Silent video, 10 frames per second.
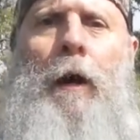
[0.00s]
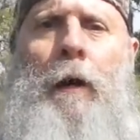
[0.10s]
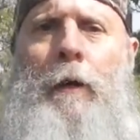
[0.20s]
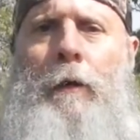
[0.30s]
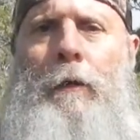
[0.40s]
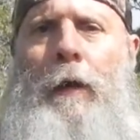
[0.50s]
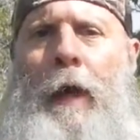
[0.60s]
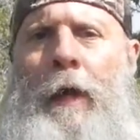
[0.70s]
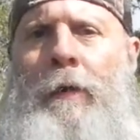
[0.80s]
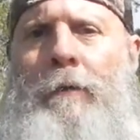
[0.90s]
uh,
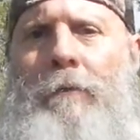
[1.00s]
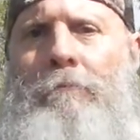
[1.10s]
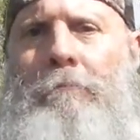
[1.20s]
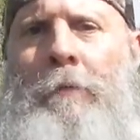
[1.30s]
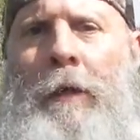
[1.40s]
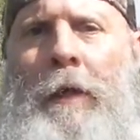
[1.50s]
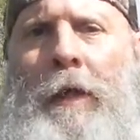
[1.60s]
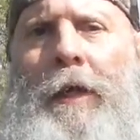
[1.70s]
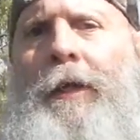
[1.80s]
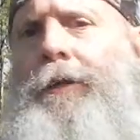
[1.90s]
and
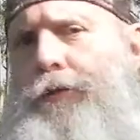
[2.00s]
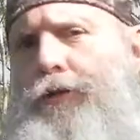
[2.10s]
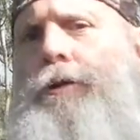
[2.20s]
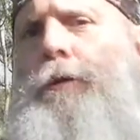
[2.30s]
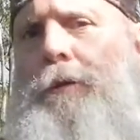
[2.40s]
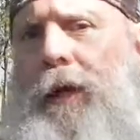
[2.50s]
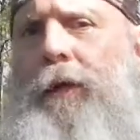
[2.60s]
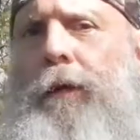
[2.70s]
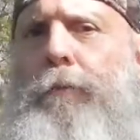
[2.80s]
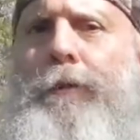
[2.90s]
it is true that
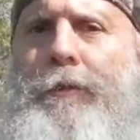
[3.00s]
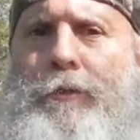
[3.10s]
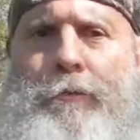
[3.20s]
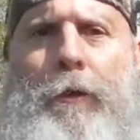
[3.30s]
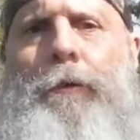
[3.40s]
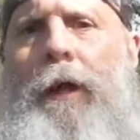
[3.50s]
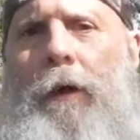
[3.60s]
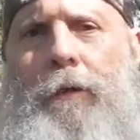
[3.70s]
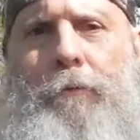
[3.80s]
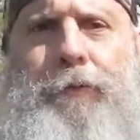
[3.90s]
he was thrown
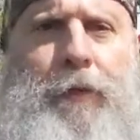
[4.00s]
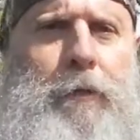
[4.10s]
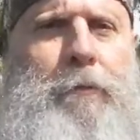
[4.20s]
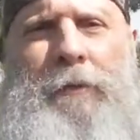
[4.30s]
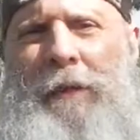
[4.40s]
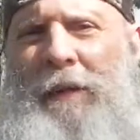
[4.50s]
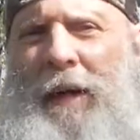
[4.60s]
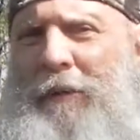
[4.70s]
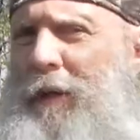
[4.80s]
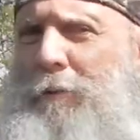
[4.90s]
out of the,
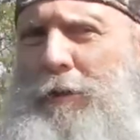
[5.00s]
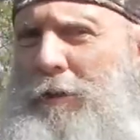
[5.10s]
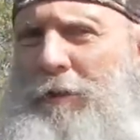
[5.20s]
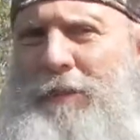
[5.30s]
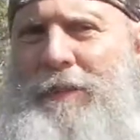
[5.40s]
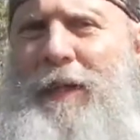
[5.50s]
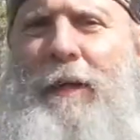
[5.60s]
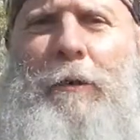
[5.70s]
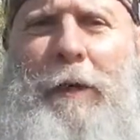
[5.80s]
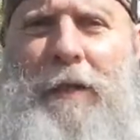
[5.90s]
I think it was called the
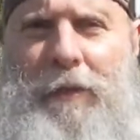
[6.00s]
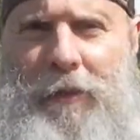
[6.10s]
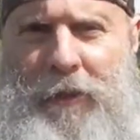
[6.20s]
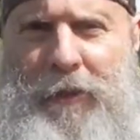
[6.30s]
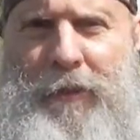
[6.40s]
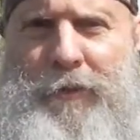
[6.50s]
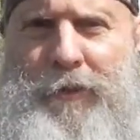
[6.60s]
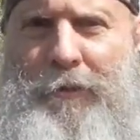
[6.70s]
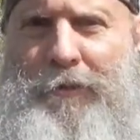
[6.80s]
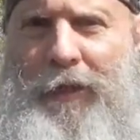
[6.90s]
Psychoanalytic
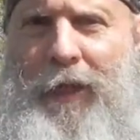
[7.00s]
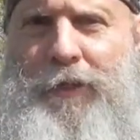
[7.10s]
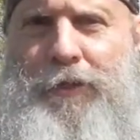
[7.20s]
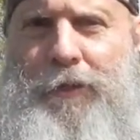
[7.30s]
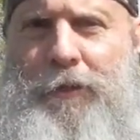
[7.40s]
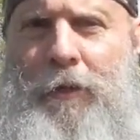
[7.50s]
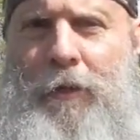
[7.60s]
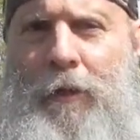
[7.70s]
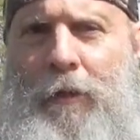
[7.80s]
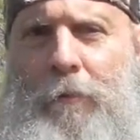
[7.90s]
Association
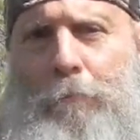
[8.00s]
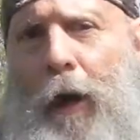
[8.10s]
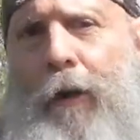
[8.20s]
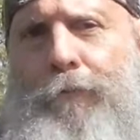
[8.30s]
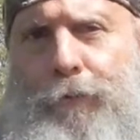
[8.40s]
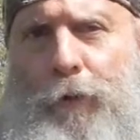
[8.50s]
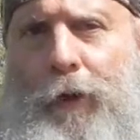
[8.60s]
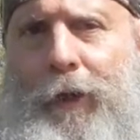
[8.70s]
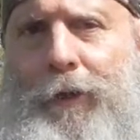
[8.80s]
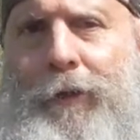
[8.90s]
by
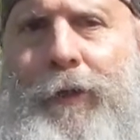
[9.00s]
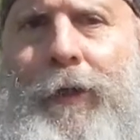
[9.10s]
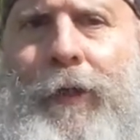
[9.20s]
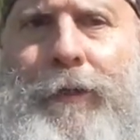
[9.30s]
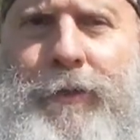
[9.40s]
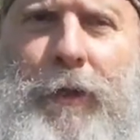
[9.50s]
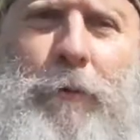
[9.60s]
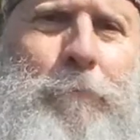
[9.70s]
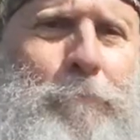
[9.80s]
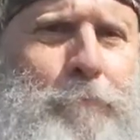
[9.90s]
Freud.
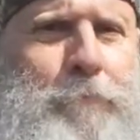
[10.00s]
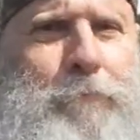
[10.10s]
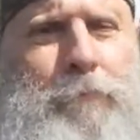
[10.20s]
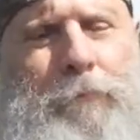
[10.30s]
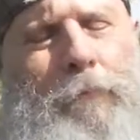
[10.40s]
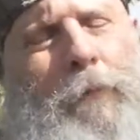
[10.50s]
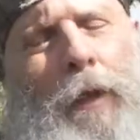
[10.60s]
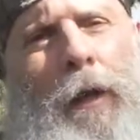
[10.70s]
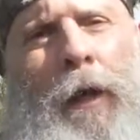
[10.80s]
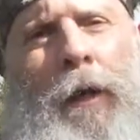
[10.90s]
So,
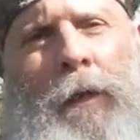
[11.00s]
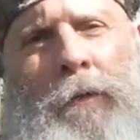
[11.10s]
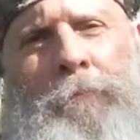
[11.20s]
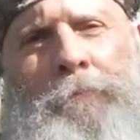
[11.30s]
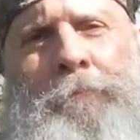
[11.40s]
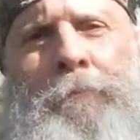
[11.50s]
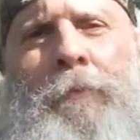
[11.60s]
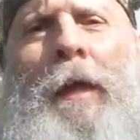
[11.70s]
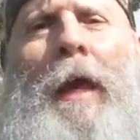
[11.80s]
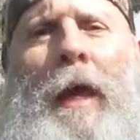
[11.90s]
um,
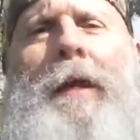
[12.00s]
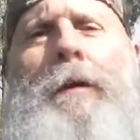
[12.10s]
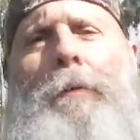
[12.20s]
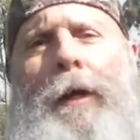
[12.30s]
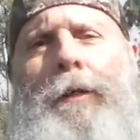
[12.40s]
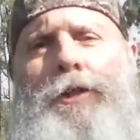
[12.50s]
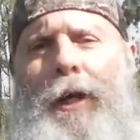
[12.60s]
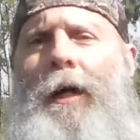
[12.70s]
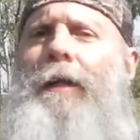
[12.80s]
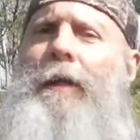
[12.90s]
anyway,
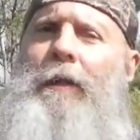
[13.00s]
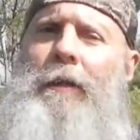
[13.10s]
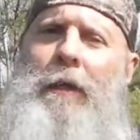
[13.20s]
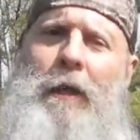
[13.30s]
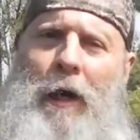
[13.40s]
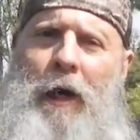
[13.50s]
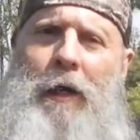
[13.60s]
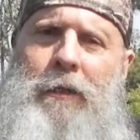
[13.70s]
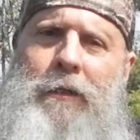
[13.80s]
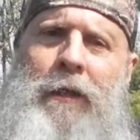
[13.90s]
Jacques
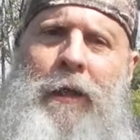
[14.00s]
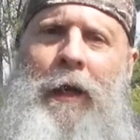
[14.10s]
Lacan